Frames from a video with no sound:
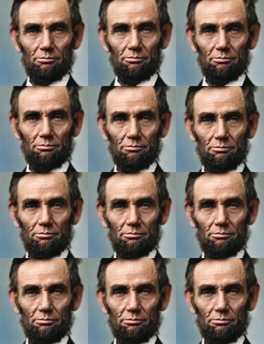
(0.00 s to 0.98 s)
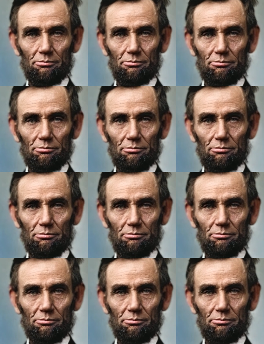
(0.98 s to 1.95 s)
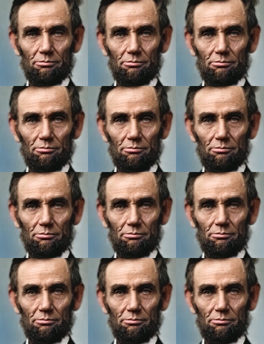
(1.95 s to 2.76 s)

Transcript: Nothing is said.